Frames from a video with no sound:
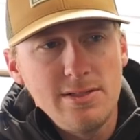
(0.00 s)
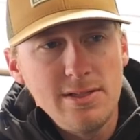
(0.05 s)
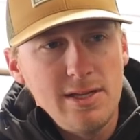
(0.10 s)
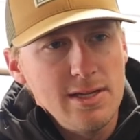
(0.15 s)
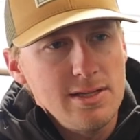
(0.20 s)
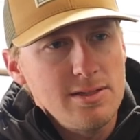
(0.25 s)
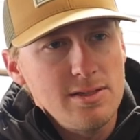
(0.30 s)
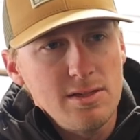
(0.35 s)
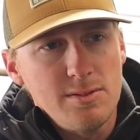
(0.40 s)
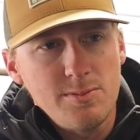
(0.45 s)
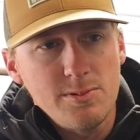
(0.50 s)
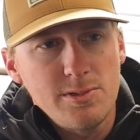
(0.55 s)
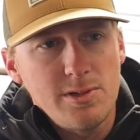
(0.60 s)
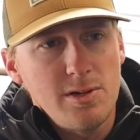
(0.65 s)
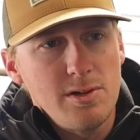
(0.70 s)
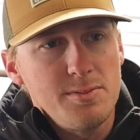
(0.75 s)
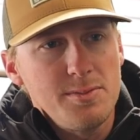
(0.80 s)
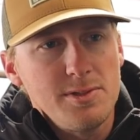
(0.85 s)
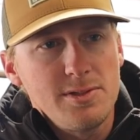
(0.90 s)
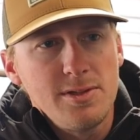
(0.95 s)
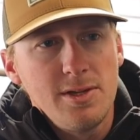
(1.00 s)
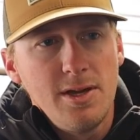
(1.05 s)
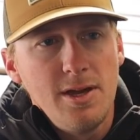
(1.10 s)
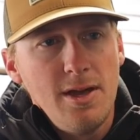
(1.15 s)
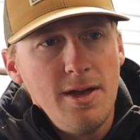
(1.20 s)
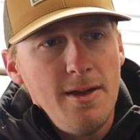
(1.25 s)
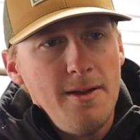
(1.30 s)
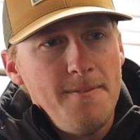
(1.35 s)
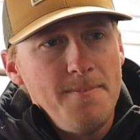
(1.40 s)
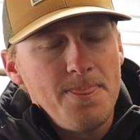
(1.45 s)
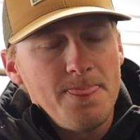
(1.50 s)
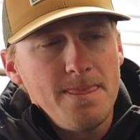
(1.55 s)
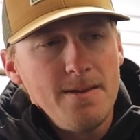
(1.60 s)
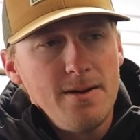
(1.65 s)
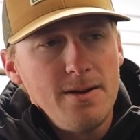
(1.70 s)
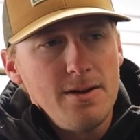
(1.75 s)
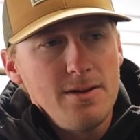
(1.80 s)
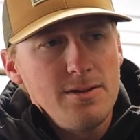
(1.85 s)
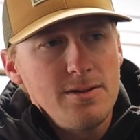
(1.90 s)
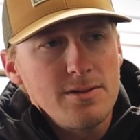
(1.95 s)
next couple tournaments.
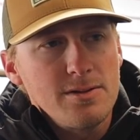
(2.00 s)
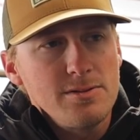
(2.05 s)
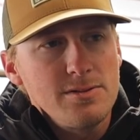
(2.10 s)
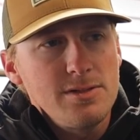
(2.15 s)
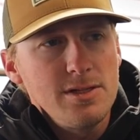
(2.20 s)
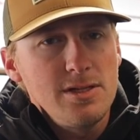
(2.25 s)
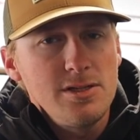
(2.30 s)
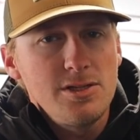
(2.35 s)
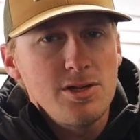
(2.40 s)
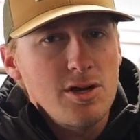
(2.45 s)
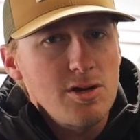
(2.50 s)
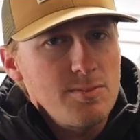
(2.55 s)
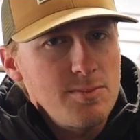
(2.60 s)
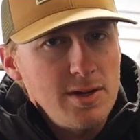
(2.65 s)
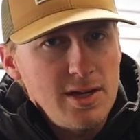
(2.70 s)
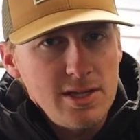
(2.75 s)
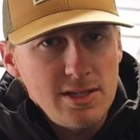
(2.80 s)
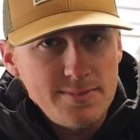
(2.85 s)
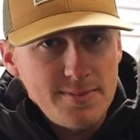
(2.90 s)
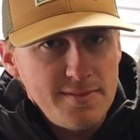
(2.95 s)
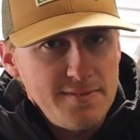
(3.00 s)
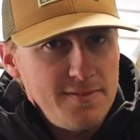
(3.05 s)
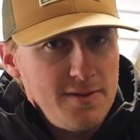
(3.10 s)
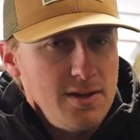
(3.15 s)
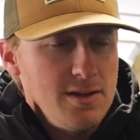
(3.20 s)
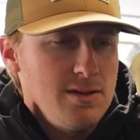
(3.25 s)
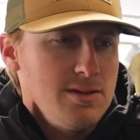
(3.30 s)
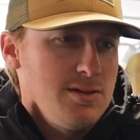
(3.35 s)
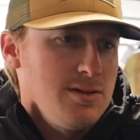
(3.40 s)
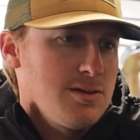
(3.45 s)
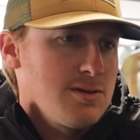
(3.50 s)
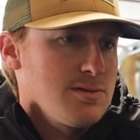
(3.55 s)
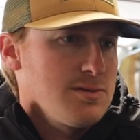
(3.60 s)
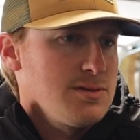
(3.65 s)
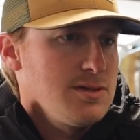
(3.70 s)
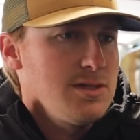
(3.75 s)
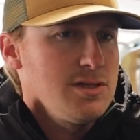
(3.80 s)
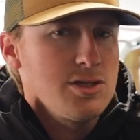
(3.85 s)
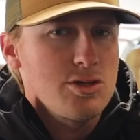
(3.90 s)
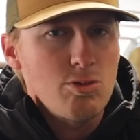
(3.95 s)
You're going to see jerk baits prevailing. You're going
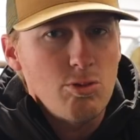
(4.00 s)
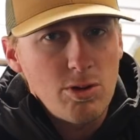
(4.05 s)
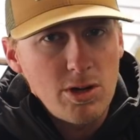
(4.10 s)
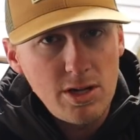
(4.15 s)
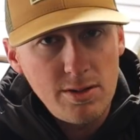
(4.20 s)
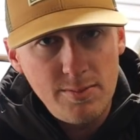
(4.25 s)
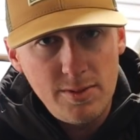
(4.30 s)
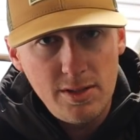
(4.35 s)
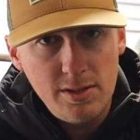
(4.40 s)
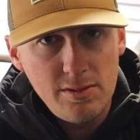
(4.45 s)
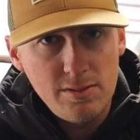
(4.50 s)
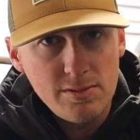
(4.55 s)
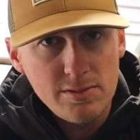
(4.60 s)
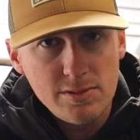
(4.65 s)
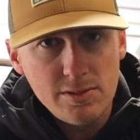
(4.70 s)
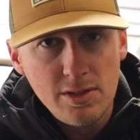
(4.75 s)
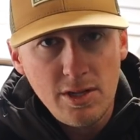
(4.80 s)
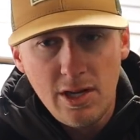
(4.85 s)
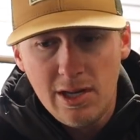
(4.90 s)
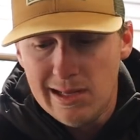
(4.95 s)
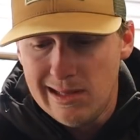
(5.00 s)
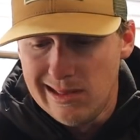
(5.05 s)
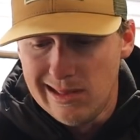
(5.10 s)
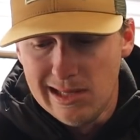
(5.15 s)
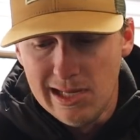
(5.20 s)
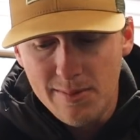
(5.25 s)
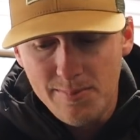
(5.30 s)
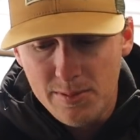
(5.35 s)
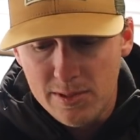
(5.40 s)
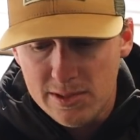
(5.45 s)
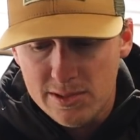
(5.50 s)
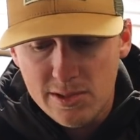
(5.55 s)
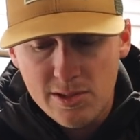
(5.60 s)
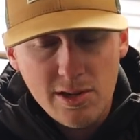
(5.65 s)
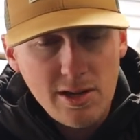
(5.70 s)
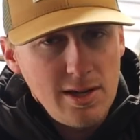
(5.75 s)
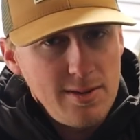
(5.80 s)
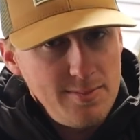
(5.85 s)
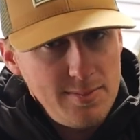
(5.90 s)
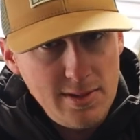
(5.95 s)
to see square bills, lipless
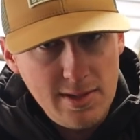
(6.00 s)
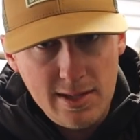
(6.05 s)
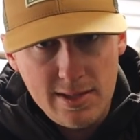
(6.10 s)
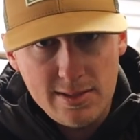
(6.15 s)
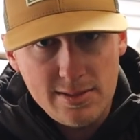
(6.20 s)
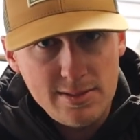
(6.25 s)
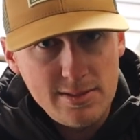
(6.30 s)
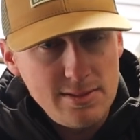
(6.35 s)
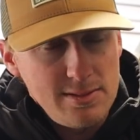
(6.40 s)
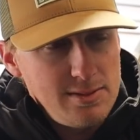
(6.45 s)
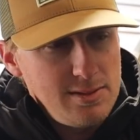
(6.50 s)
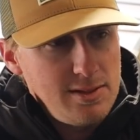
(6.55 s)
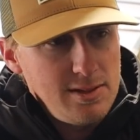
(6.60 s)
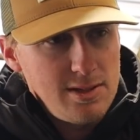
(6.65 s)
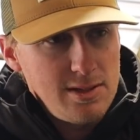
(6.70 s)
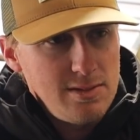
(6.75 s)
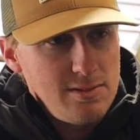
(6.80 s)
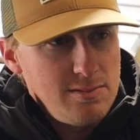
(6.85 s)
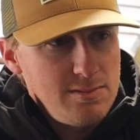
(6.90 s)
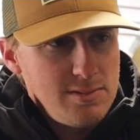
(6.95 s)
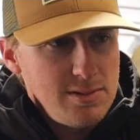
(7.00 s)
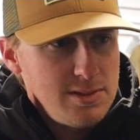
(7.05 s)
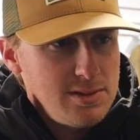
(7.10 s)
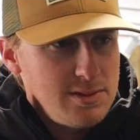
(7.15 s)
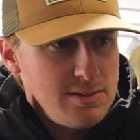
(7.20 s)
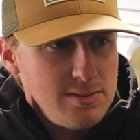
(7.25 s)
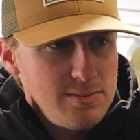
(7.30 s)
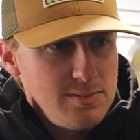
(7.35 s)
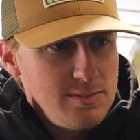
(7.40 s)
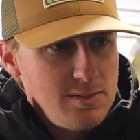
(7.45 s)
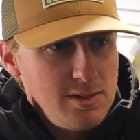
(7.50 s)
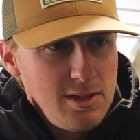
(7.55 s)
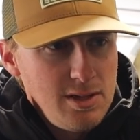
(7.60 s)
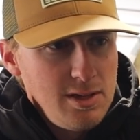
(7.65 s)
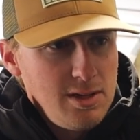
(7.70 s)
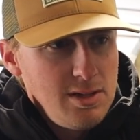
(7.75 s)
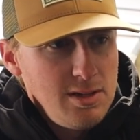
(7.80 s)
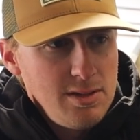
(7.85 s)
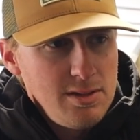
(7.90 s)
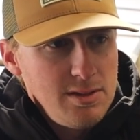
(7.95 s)
crankbaits, you know,
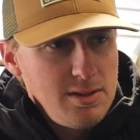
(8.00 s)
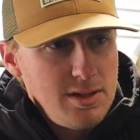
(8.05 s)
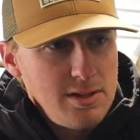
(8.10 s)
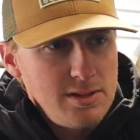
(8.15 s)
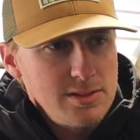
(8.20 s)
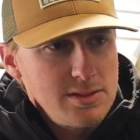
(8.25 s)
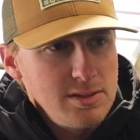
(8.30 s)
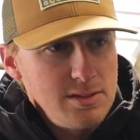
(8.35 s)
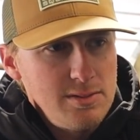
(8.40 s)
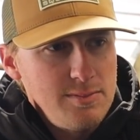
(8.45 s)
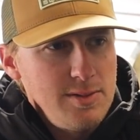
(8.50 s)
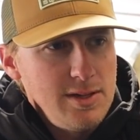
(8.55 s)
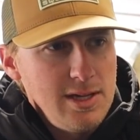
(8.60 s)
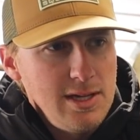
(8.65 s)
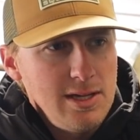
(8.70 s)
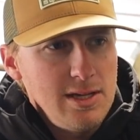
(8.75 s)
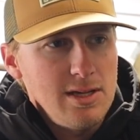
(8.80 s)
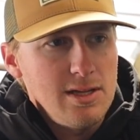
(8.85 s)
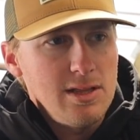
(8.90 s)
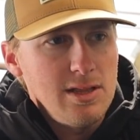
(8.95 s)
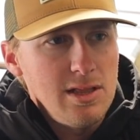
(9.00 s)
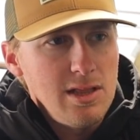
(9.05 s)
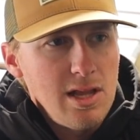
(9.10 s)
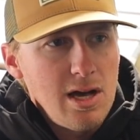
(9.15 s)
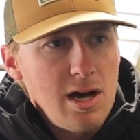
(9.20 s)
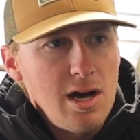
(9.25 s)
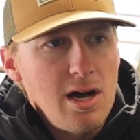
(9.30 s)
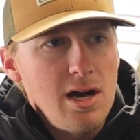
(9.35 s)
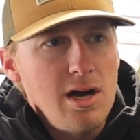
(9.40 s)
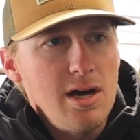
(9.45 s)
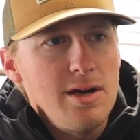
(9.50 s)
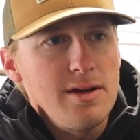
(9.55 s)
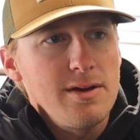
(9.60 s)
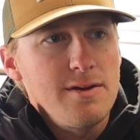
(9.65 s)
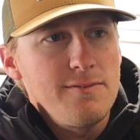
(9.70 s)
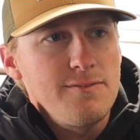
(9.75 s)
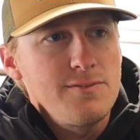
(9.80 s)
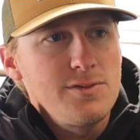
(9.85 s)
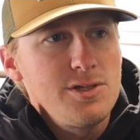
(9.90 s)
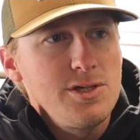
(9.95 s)
there's going to be a lot
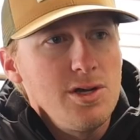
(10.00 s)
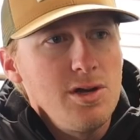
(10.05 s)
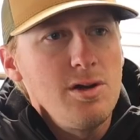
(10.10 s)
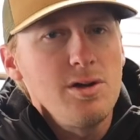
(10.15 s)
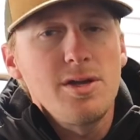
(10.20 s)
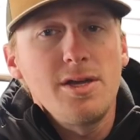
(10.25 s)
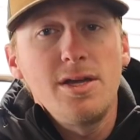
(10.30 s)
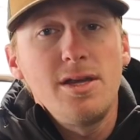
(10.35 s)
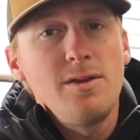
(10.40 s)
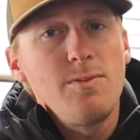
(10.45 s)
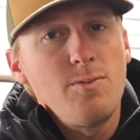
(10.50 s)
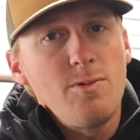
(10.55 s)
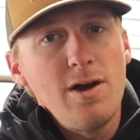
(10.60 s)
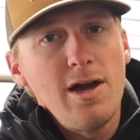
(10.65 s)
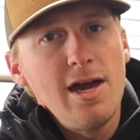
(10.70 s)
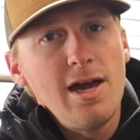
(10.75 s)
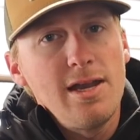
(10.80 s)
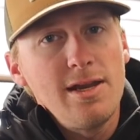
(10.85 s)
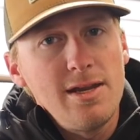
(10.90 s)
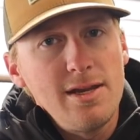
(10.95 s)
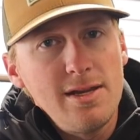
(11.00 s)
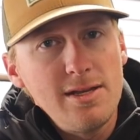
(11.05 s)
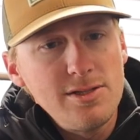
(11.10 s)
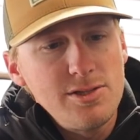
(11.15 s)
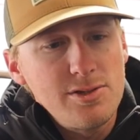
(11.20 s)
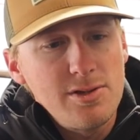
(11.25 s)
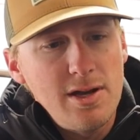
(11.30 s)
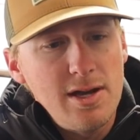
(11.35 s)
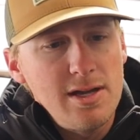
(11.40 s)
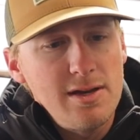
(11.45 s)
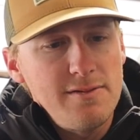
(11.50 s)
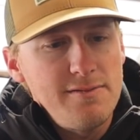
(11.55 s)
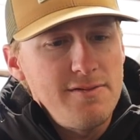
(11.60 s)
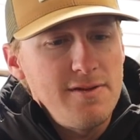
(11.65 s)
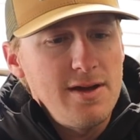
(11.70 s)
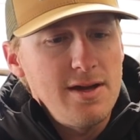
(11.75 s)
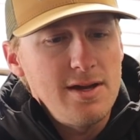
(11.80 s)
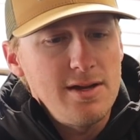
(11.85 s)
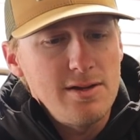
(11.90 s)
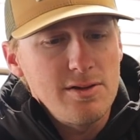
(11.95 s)
of chunking and winding and trying to
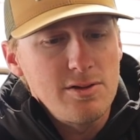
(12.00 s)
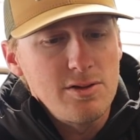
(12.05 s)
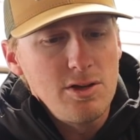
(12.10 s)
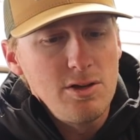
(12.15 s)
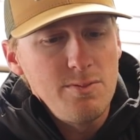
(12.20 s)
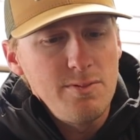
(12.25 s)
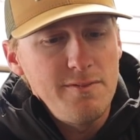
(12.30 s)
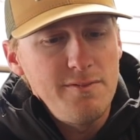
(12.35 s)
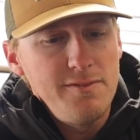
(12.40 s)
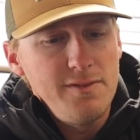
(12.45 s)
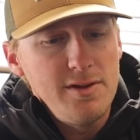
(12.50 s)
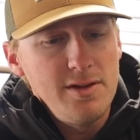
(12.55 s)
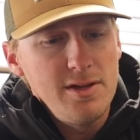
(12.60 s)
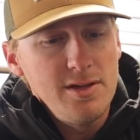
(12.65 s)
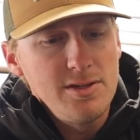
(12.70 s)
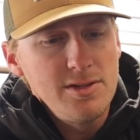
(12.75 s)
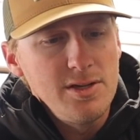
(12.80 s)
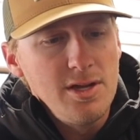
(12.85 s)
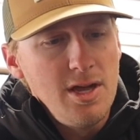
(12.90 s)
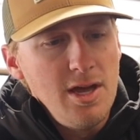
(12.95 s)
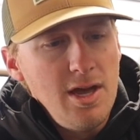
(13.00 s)
find a group of fish.